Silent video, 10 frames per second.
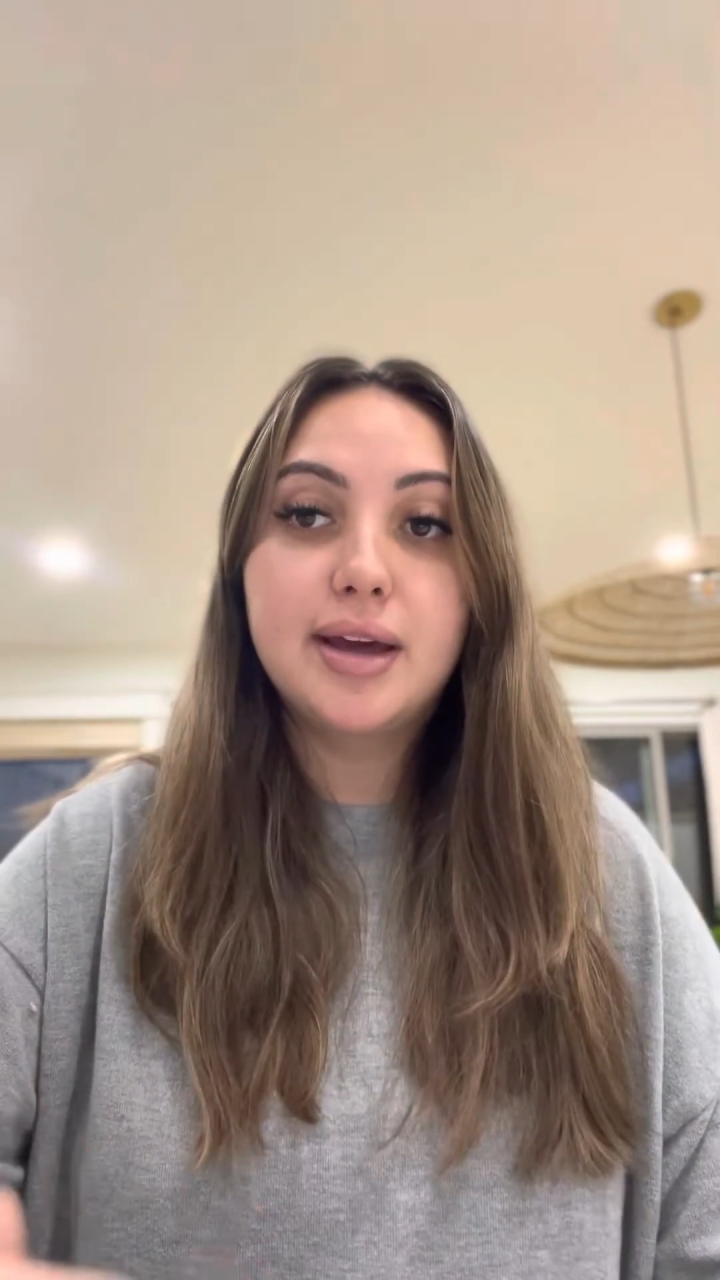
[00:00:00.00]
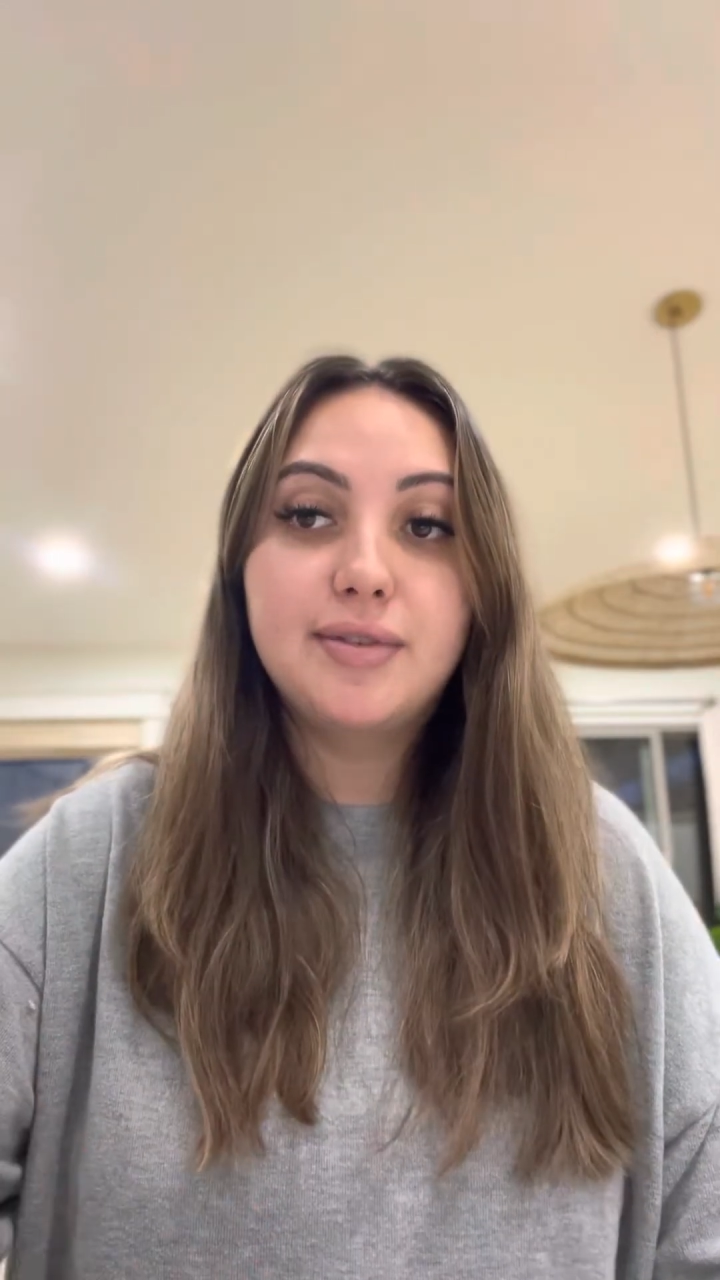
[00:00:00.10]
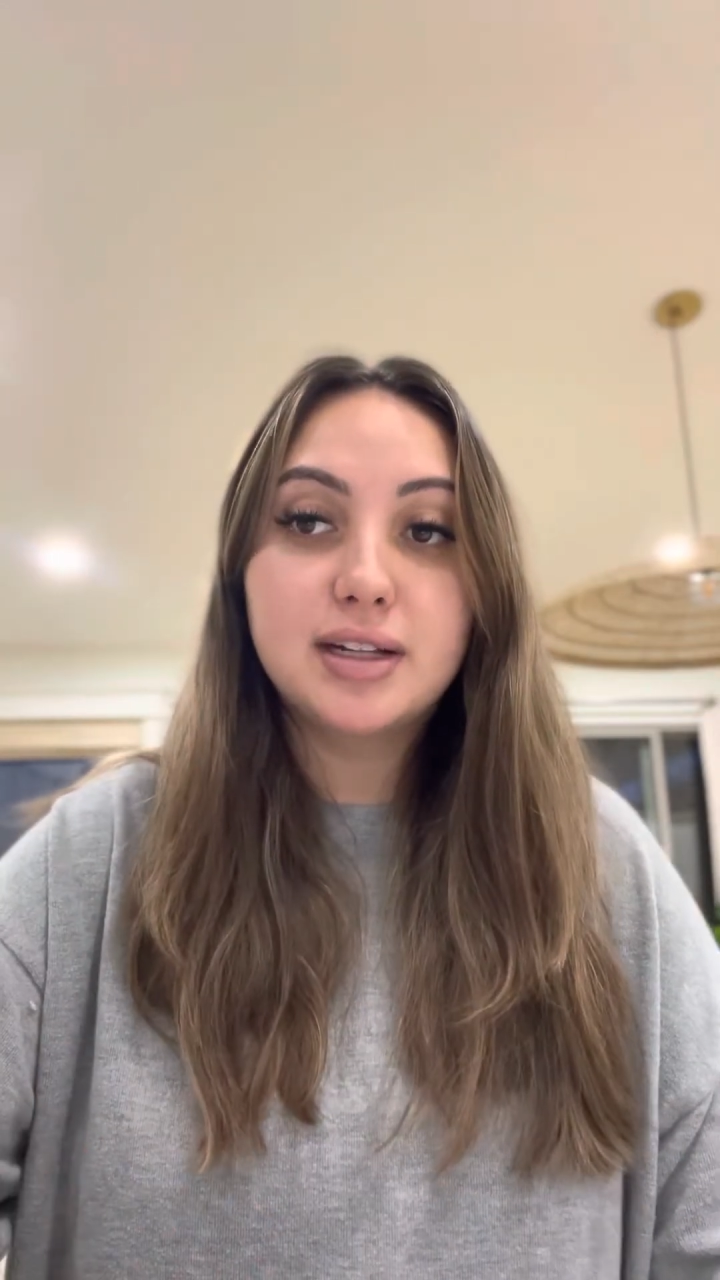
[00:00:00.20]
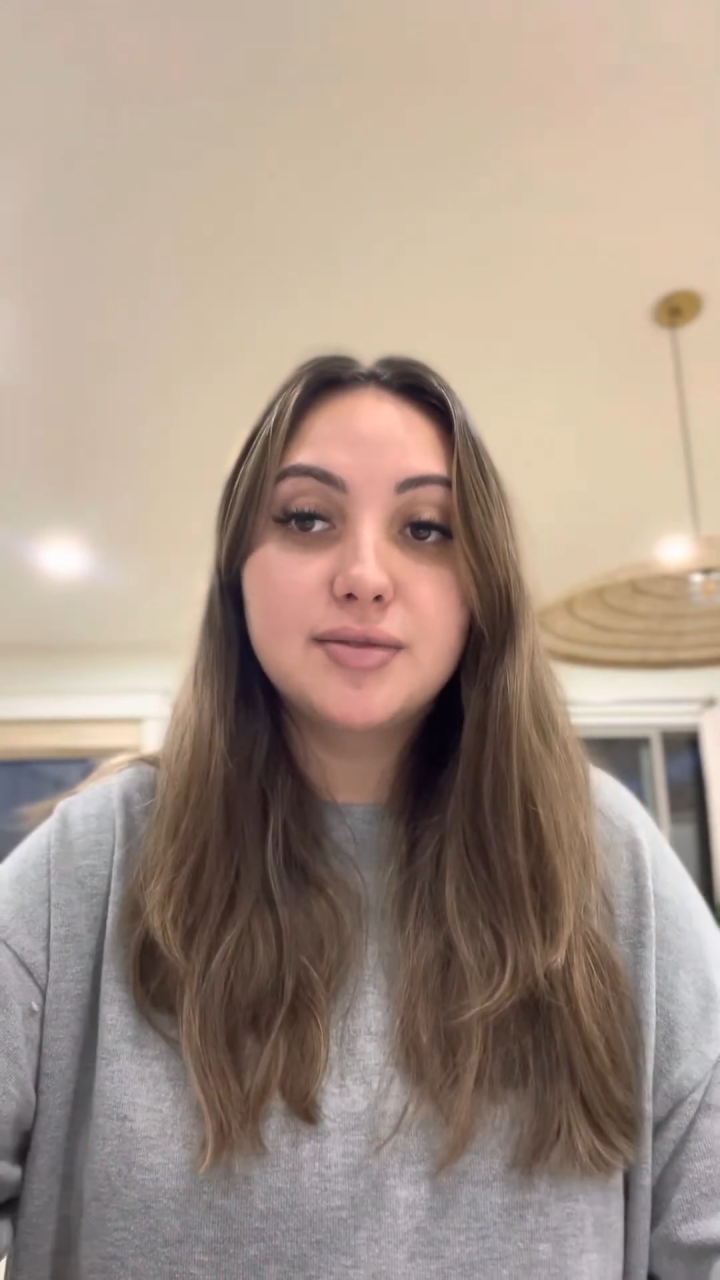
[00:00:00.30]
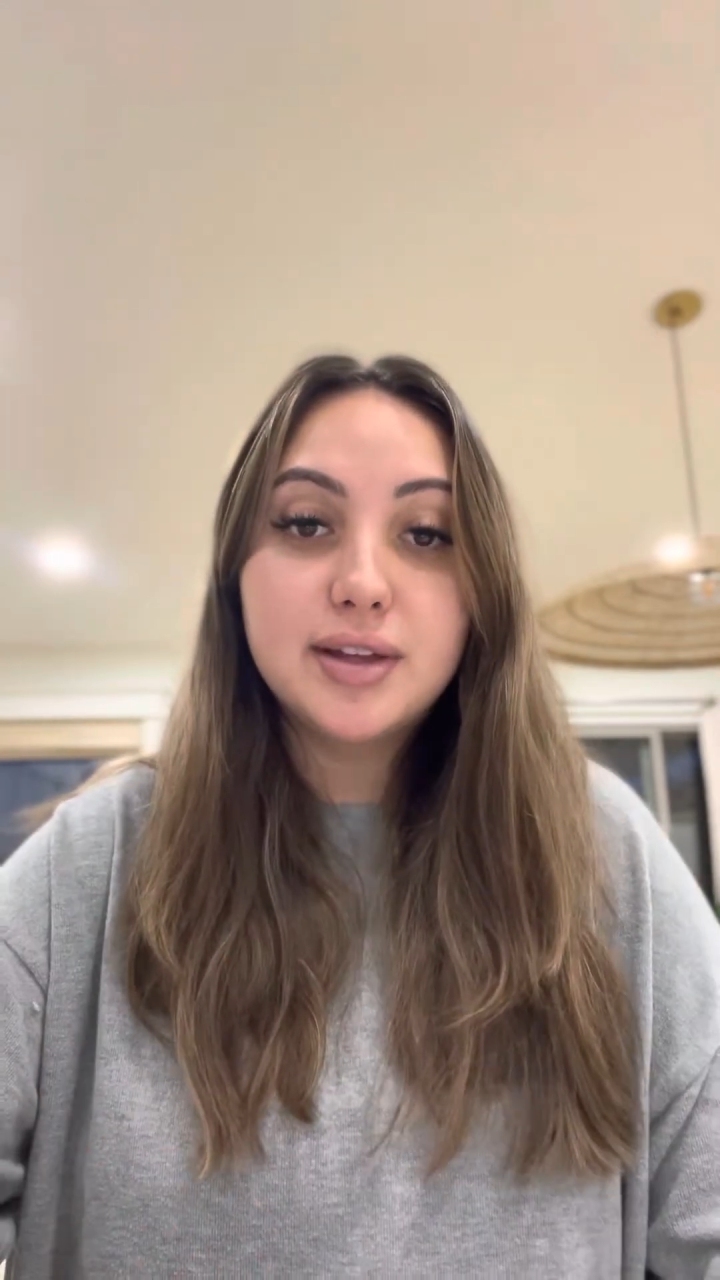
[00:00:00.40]

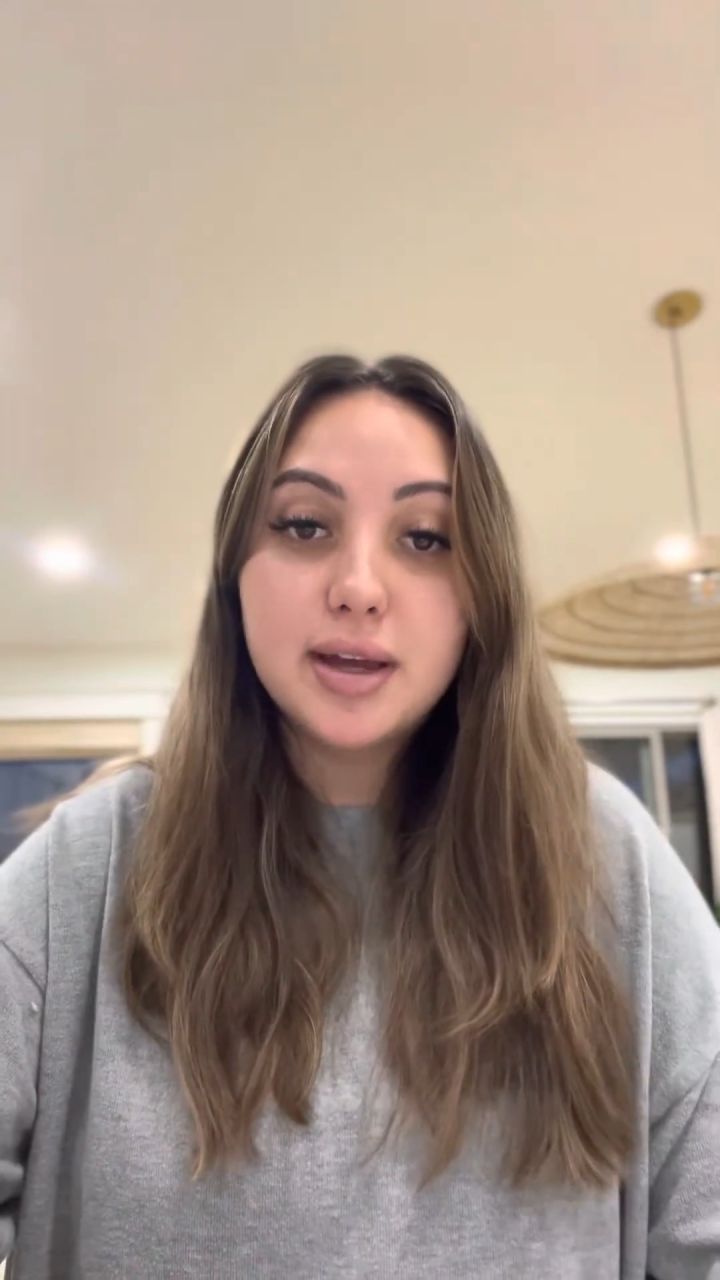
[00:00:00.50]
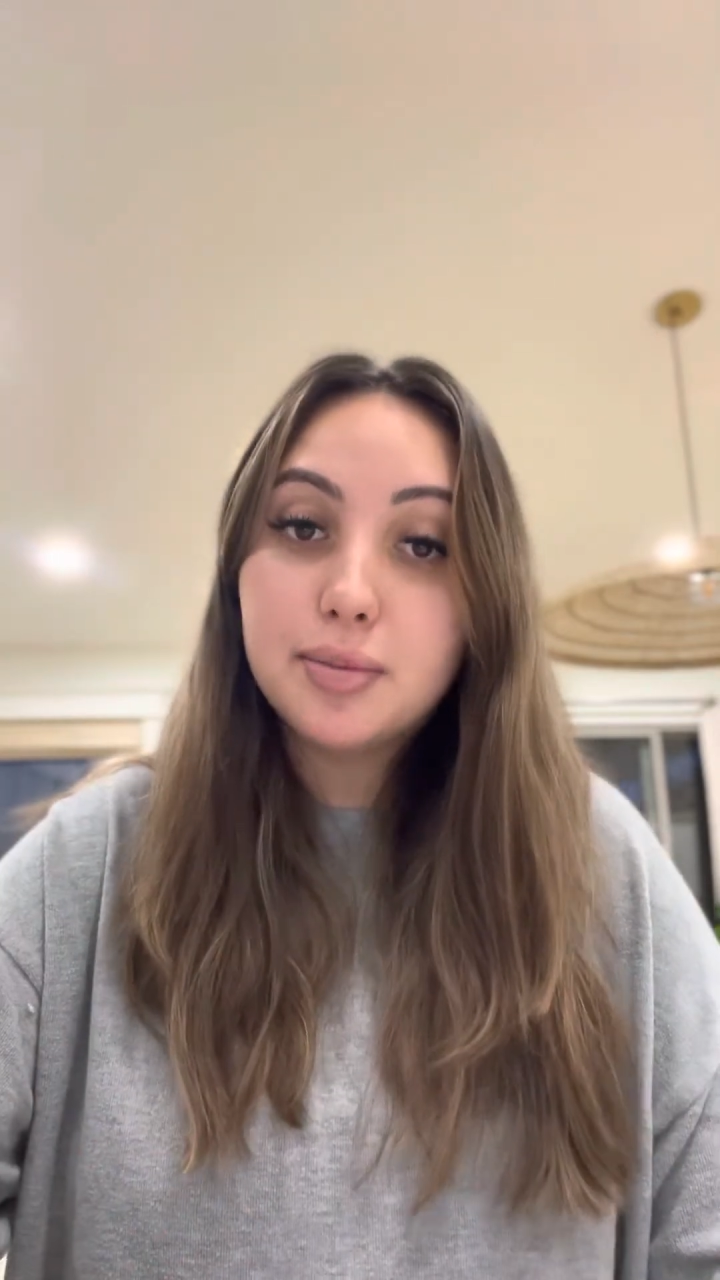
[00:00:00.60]
effectively and